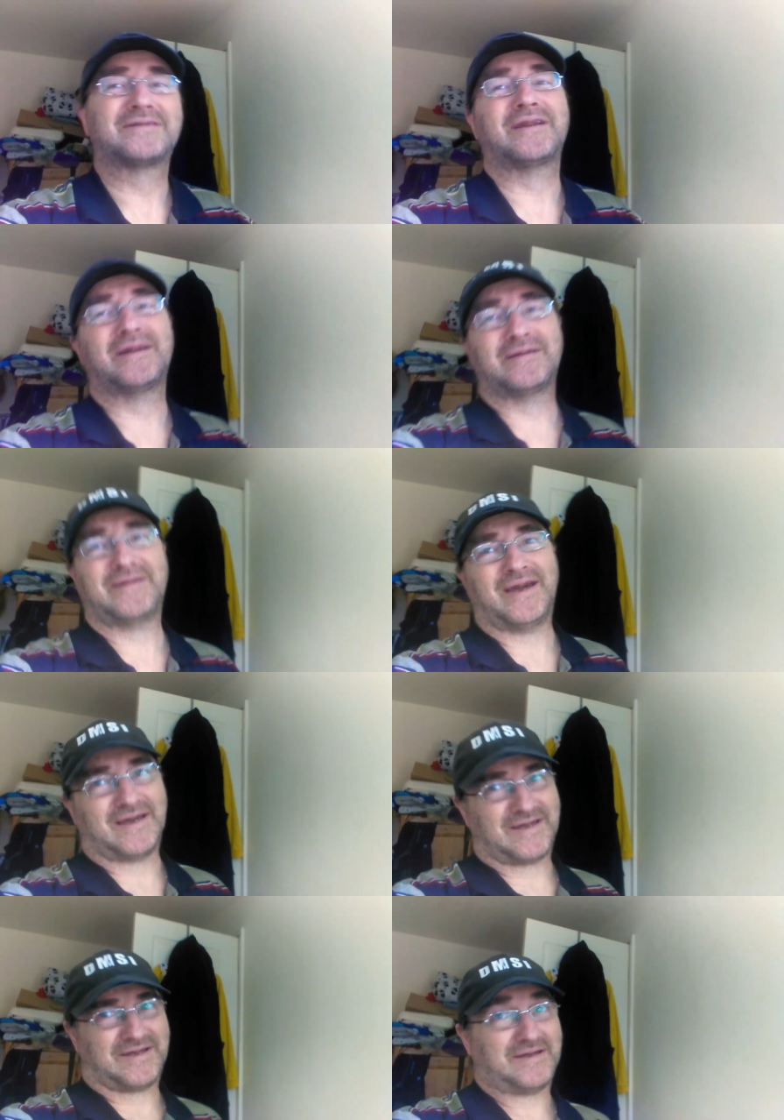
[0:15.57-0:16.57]
So,
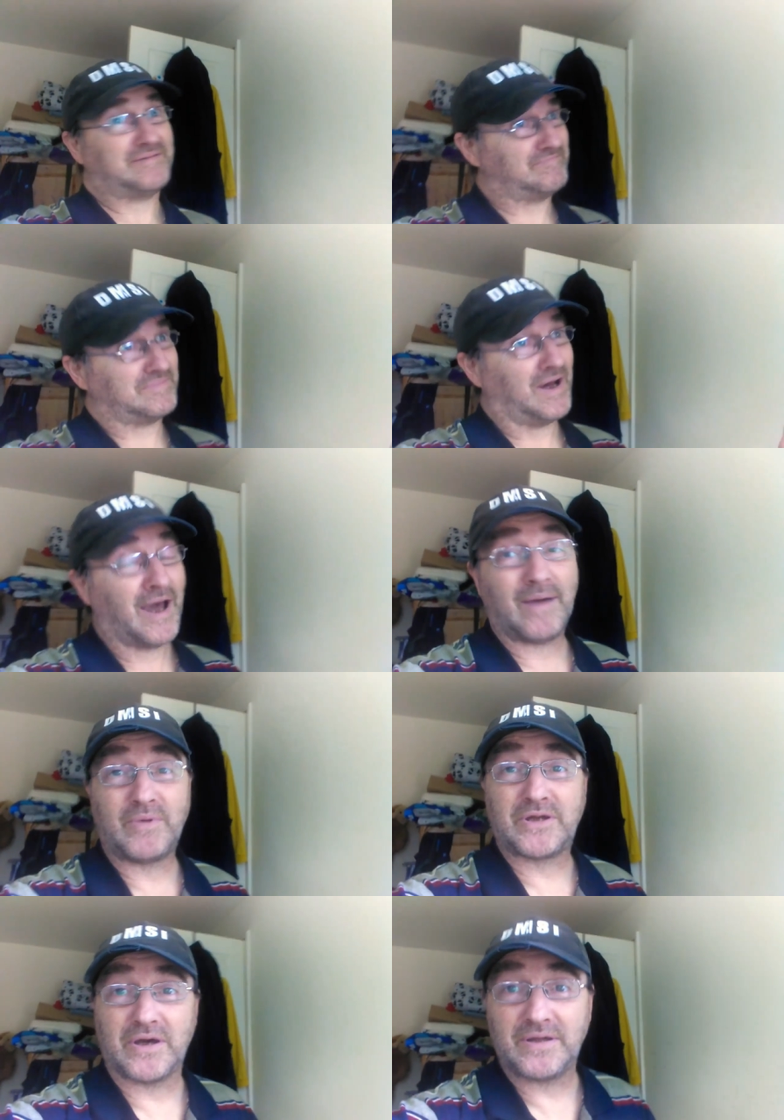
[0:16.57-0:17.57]
yes, I am
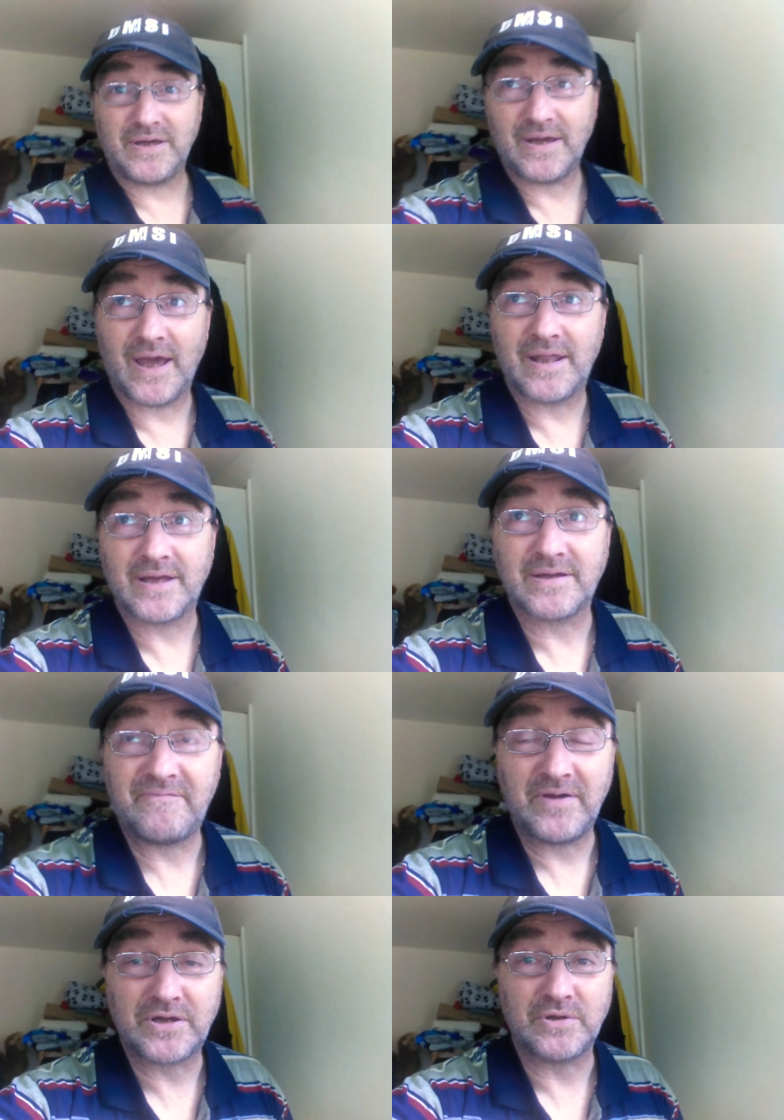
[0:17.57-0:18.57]
returning, and that's
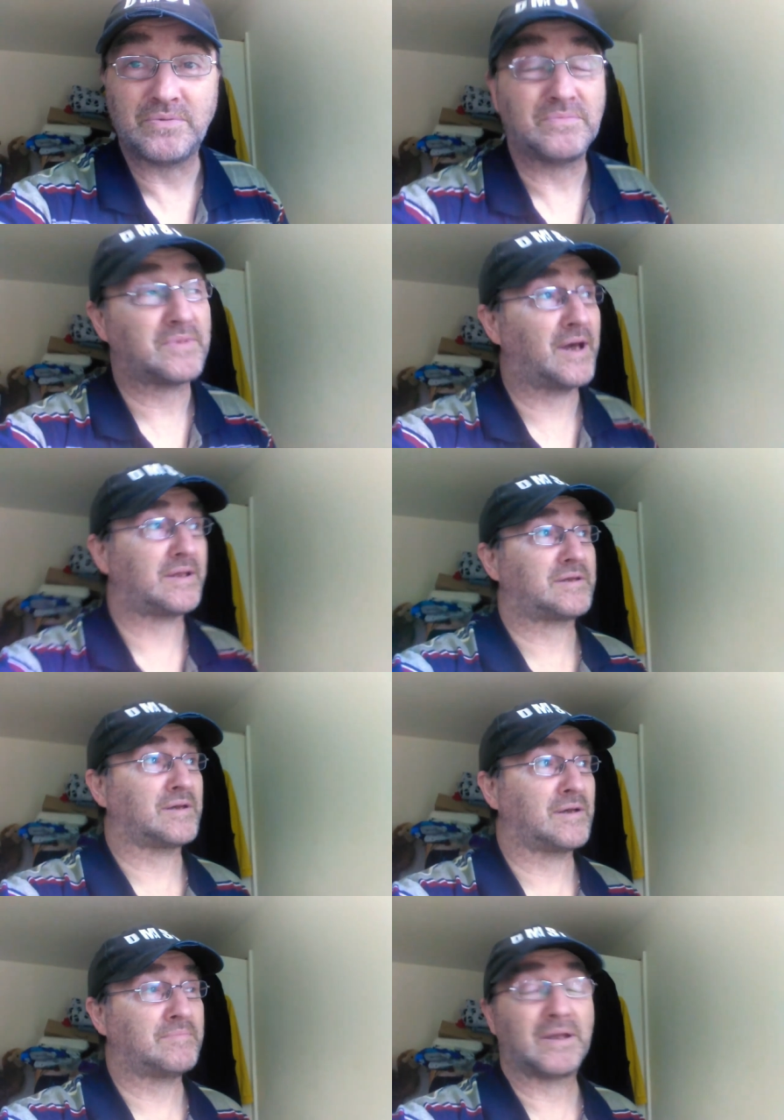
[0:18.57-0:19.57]
official. That's
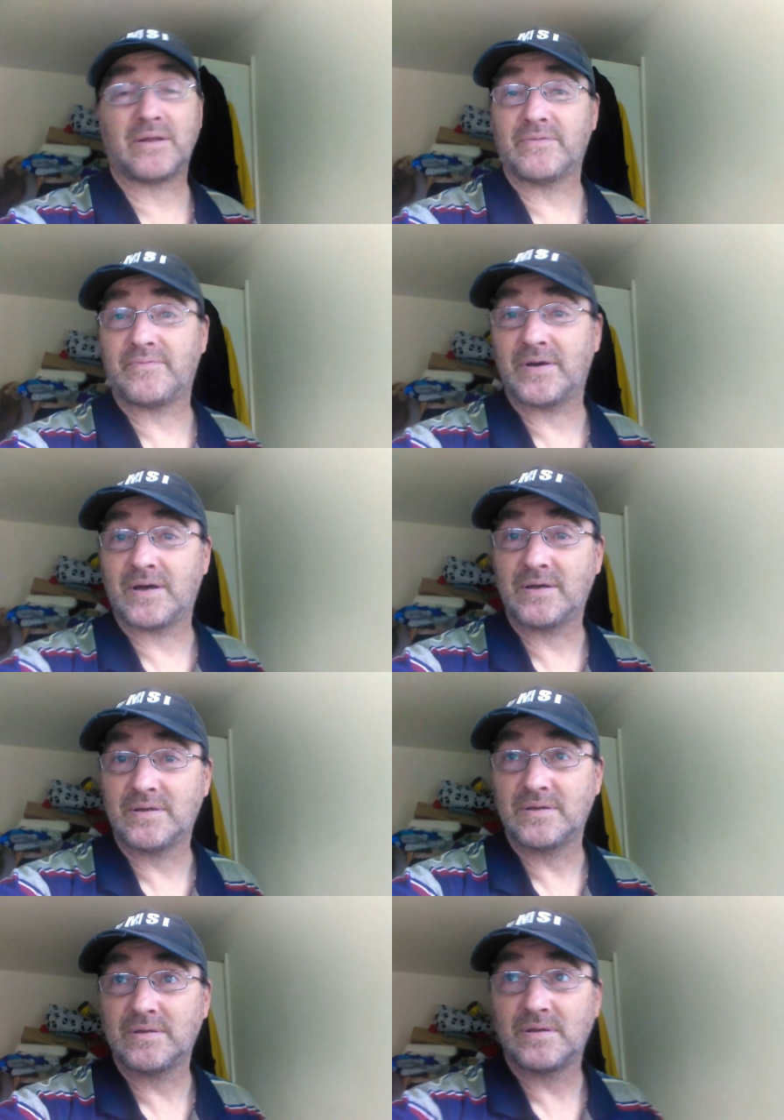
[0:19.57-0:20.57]
middle of